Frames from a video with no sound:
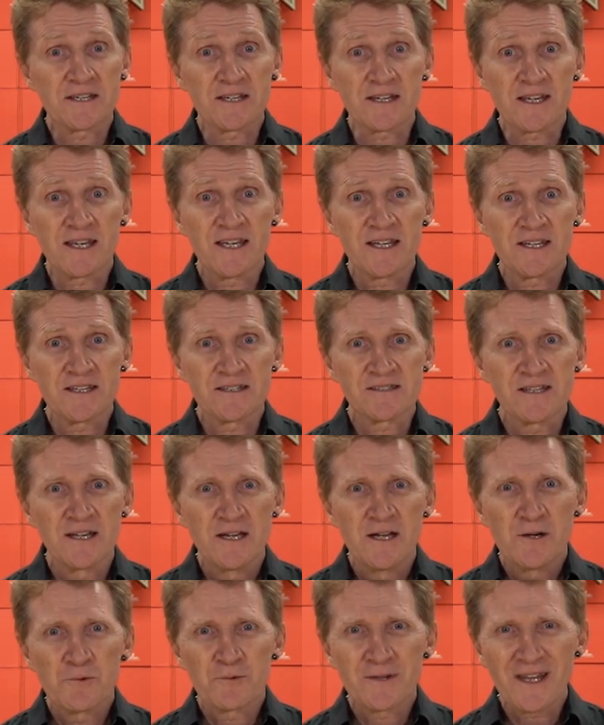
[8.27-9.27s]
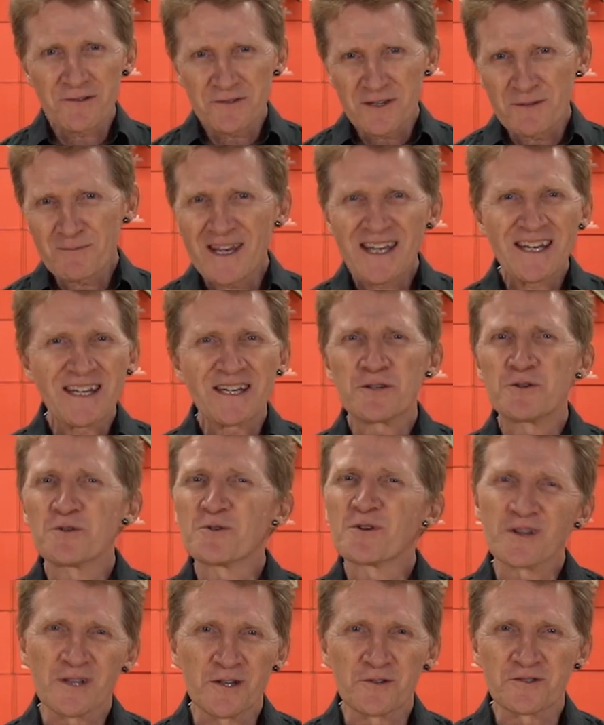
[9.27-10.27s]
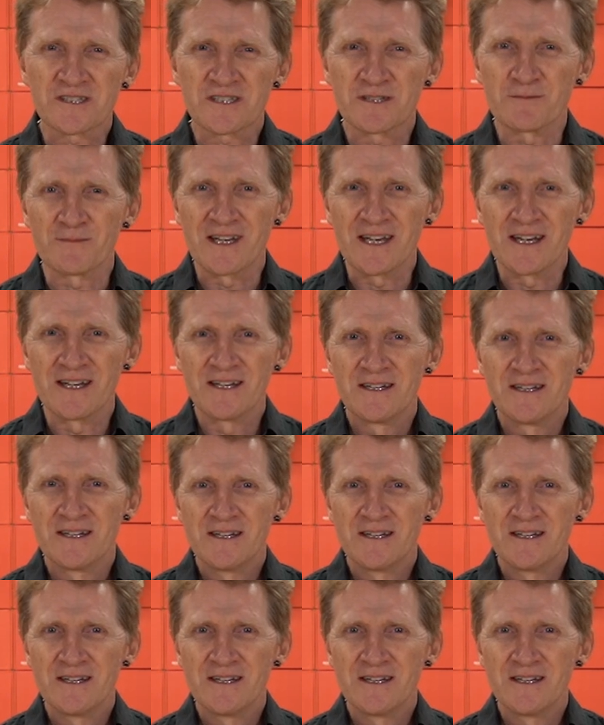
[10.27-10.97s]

to kids without them getting too close to me.